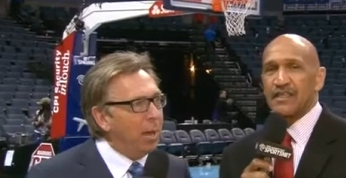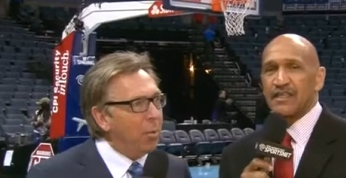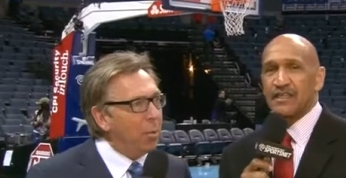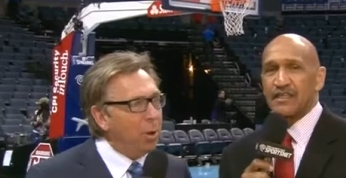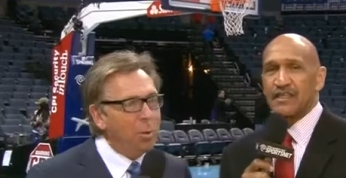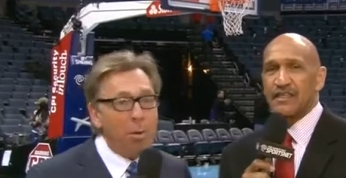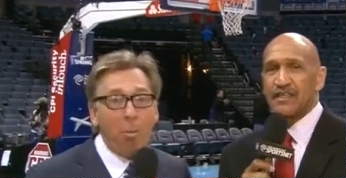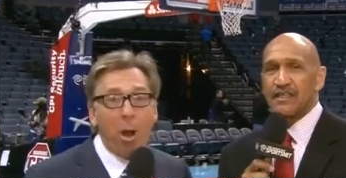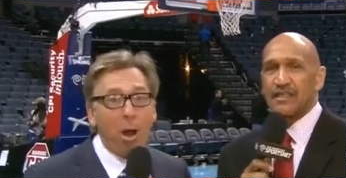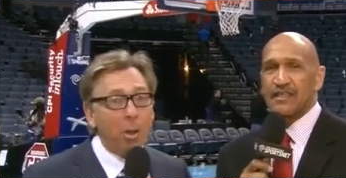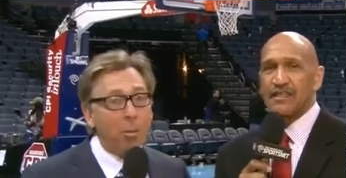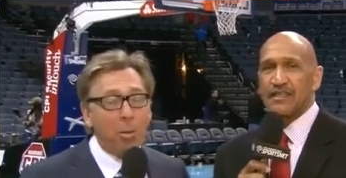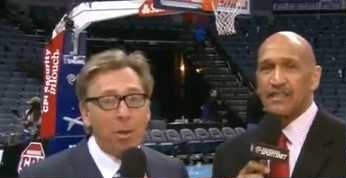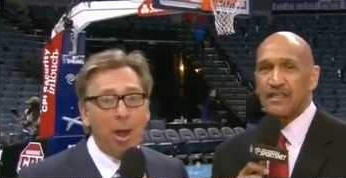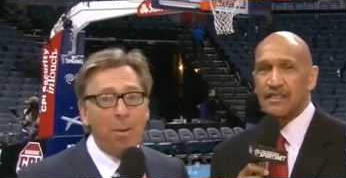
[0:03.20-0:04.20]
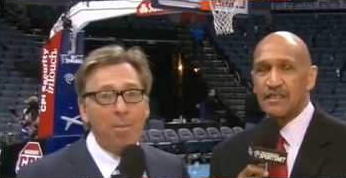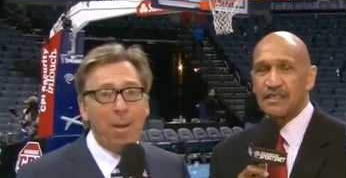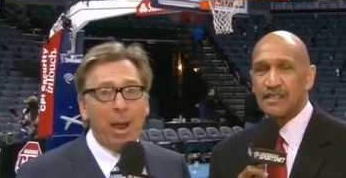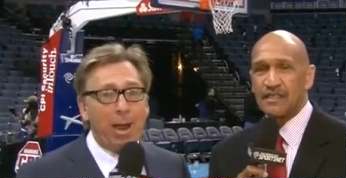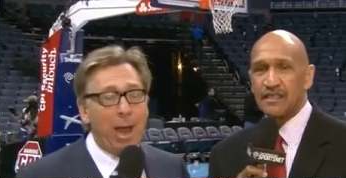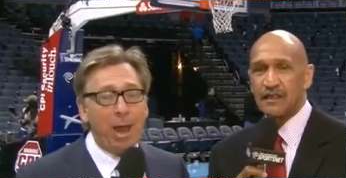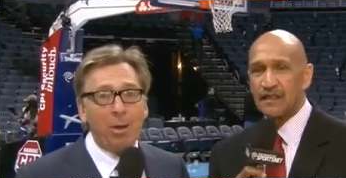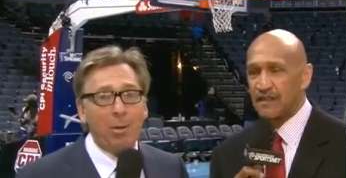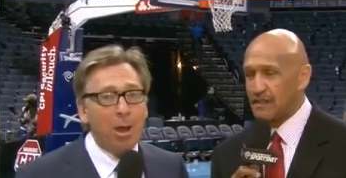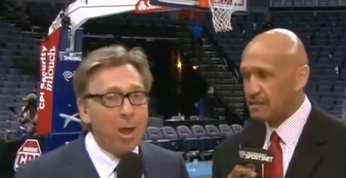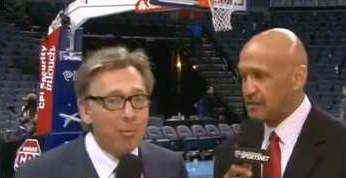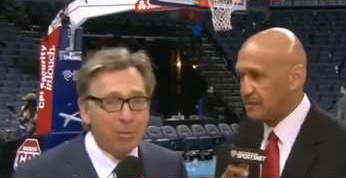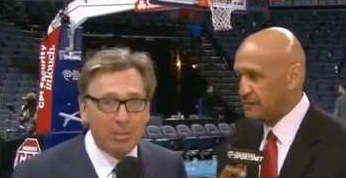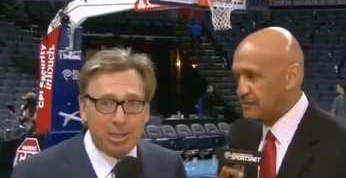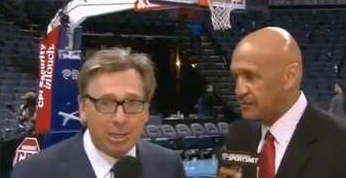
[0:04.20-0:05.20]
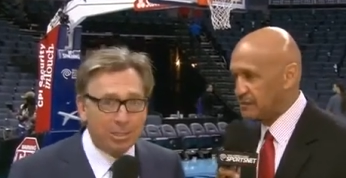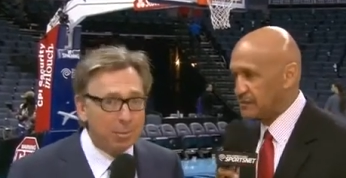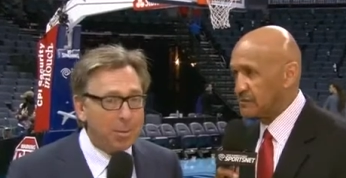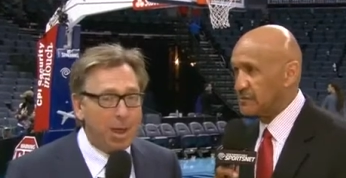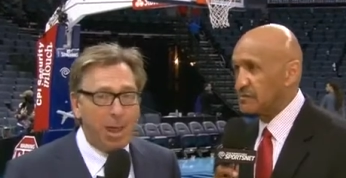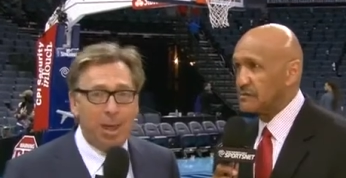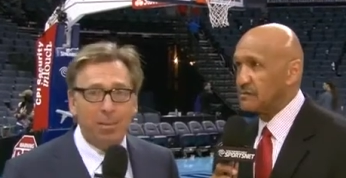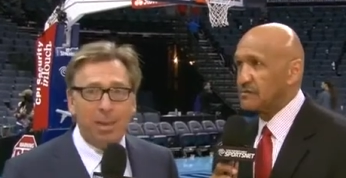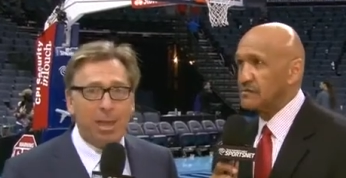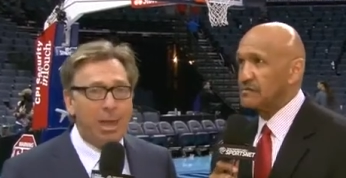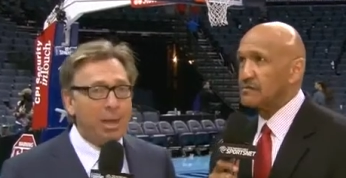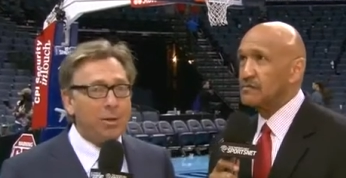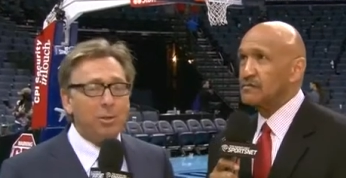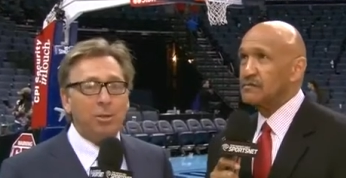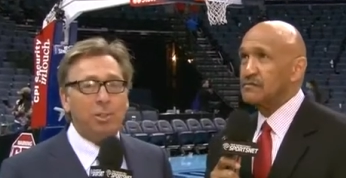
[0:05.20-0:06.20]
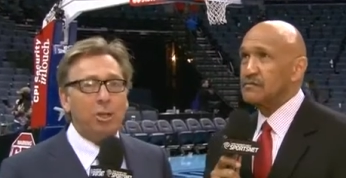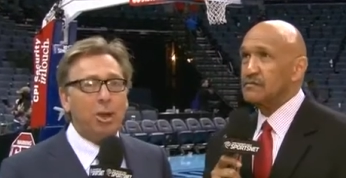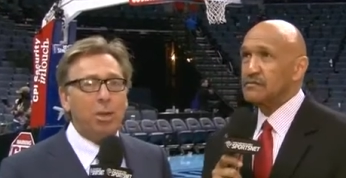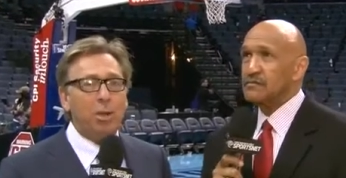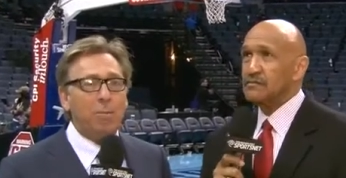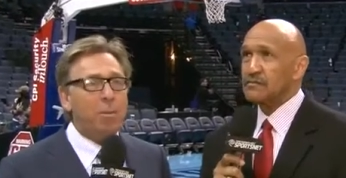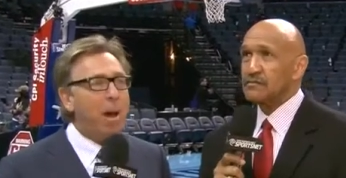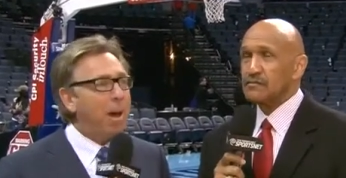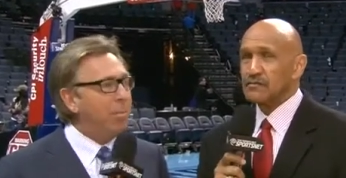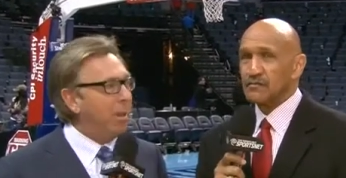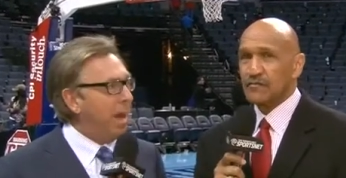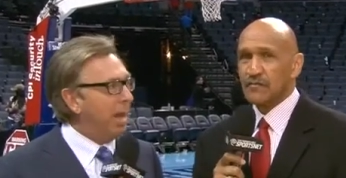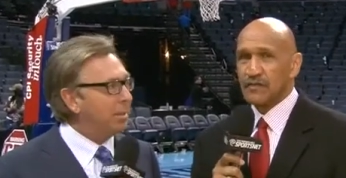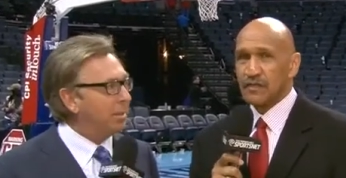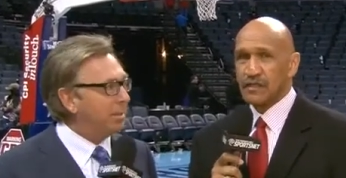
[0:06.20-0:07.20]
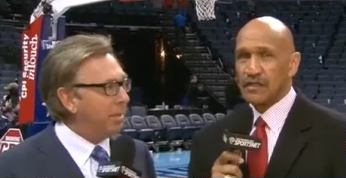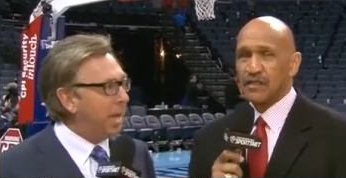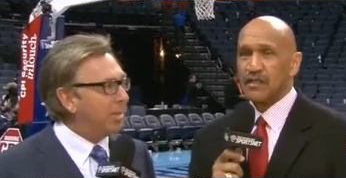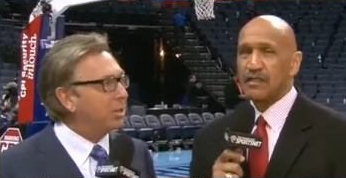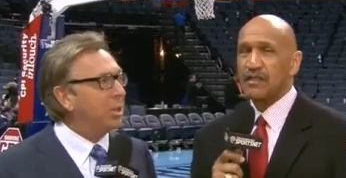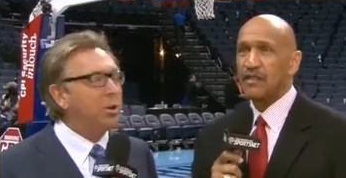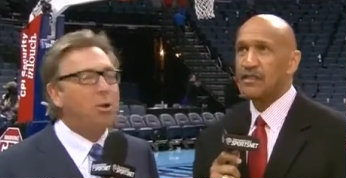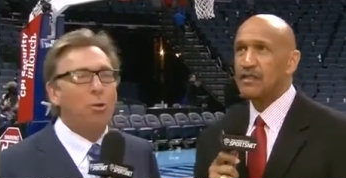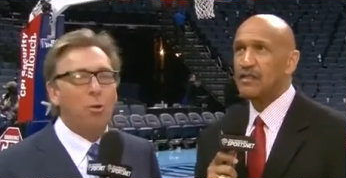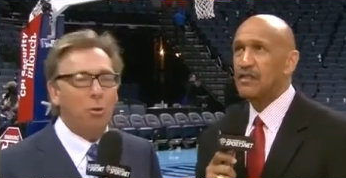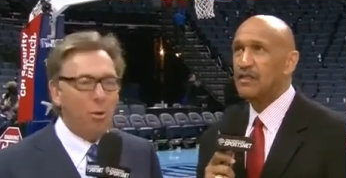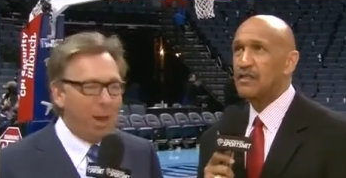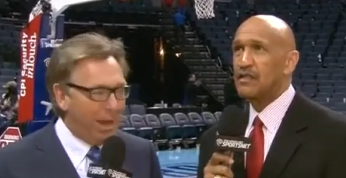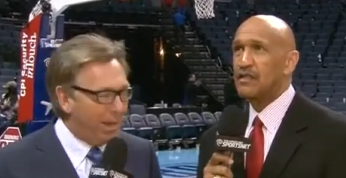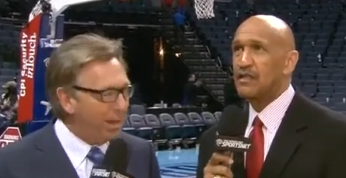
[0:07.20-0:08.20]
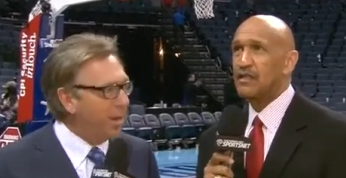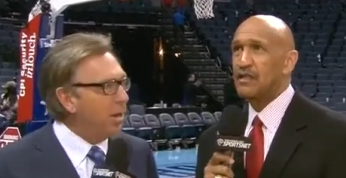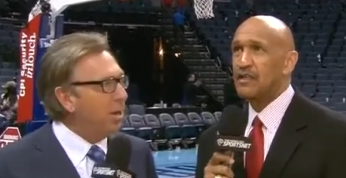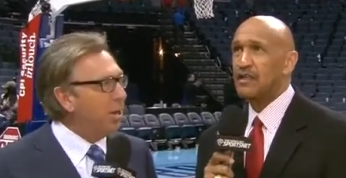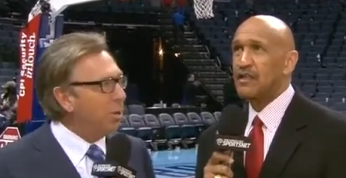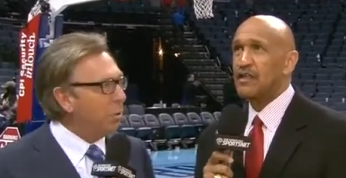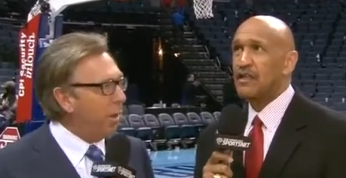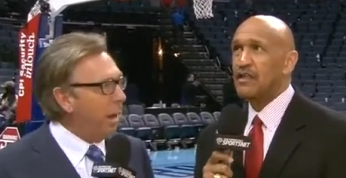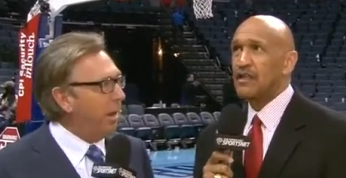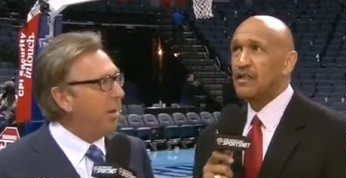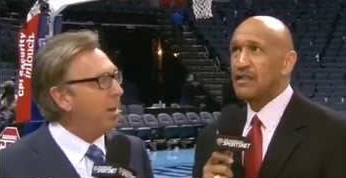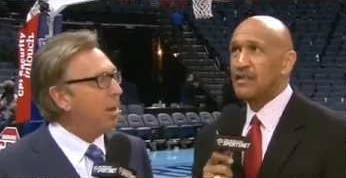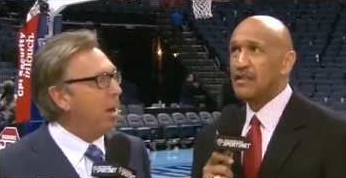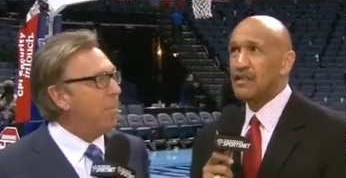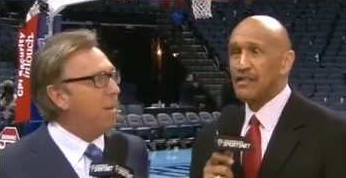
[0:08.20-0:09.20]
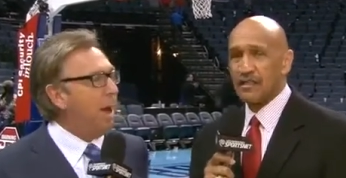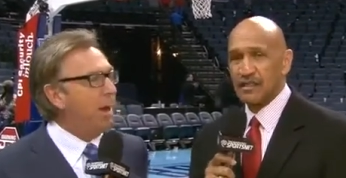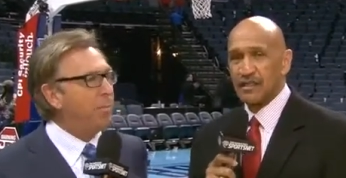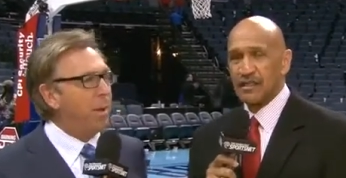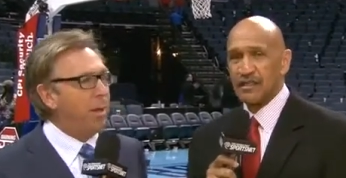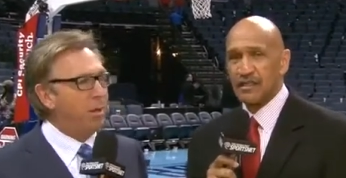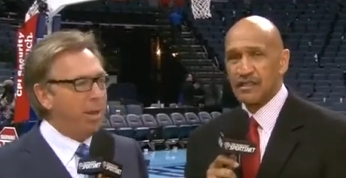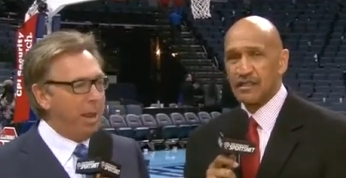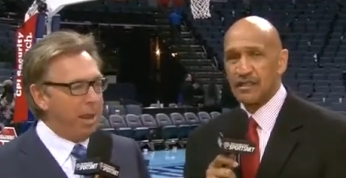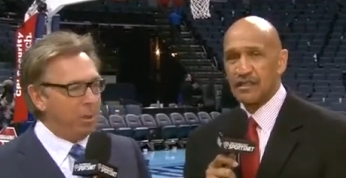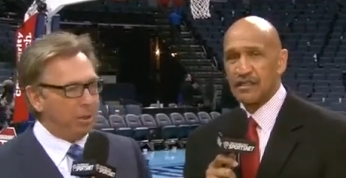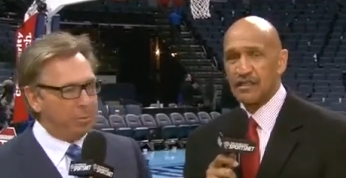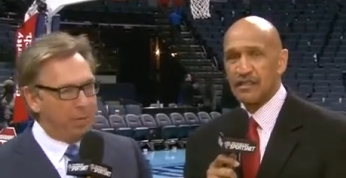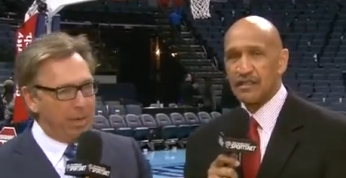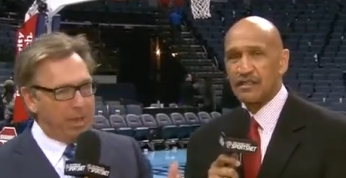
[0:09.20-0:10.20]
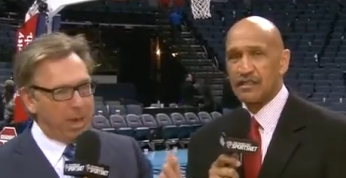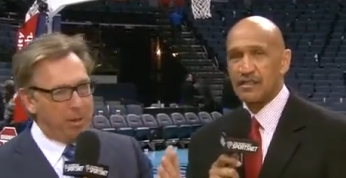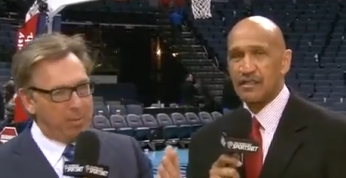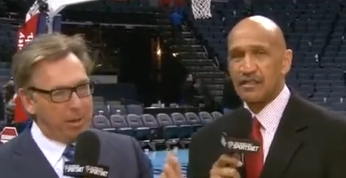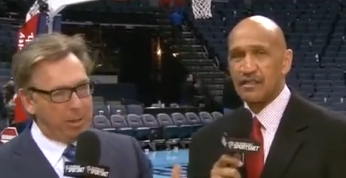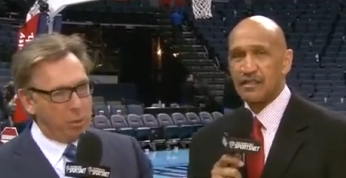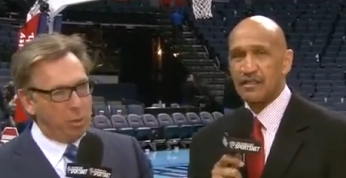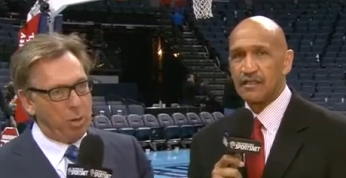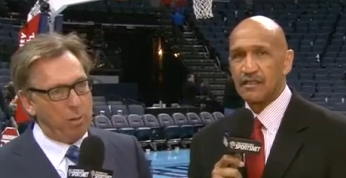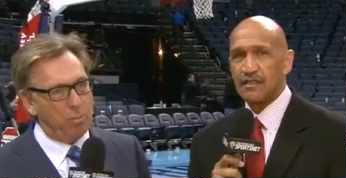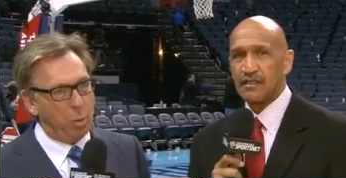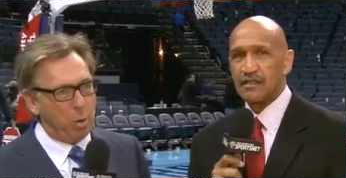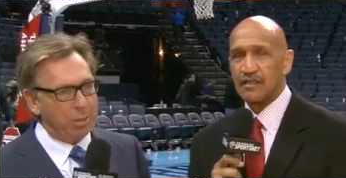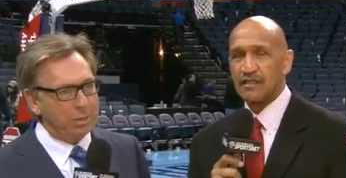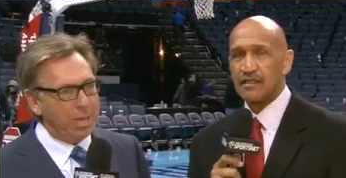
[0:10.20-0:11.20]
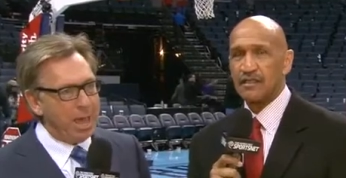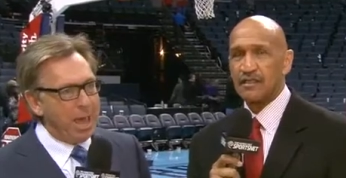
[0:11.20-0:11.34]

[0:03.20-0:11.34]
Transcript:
Speaker 1: what a remarkable comeback. I don't care if it's against the Miami Heat or the Charlotte Bobcats. That's a great, great comeback by the Lakers being down by 20 points.